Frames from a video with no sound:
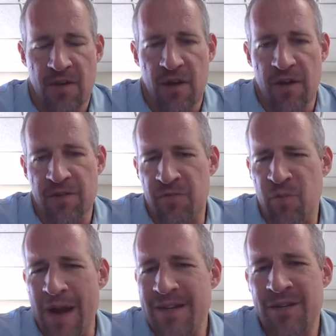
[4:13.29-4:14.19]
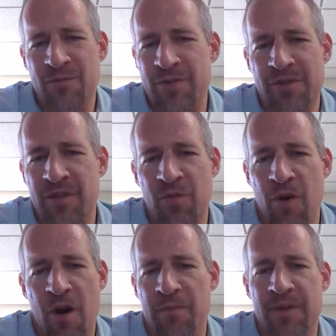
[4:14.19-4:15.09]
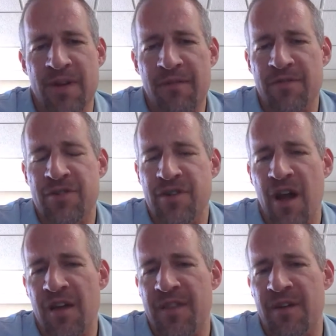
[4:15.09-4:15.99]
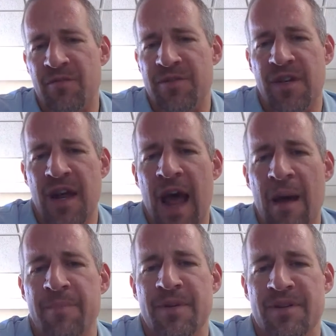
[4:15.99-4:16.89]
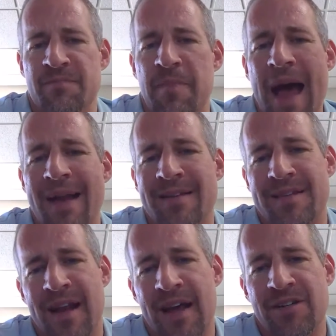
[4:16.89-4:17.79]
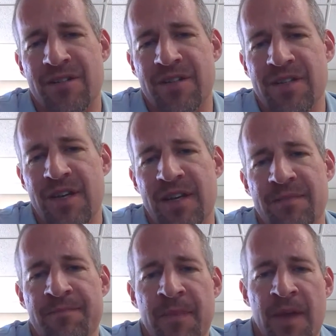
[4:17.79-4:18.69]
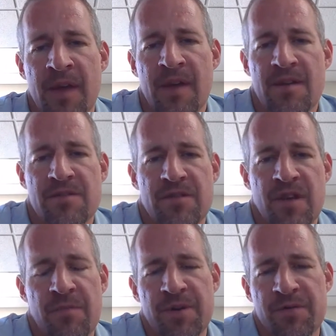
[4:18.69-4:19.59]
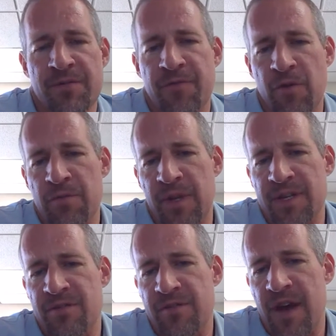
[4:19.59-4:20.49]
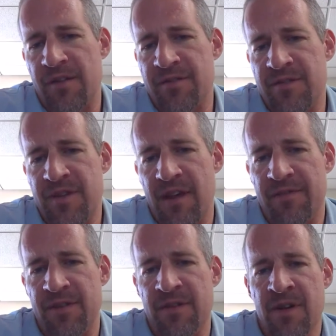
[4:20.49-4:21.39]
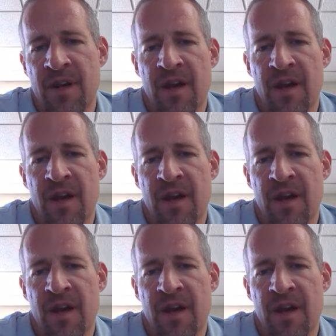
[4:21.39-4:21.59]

The writing was on the wall, but never saw that it was going to happen as bad as it actually did. So the company was formed late 2007.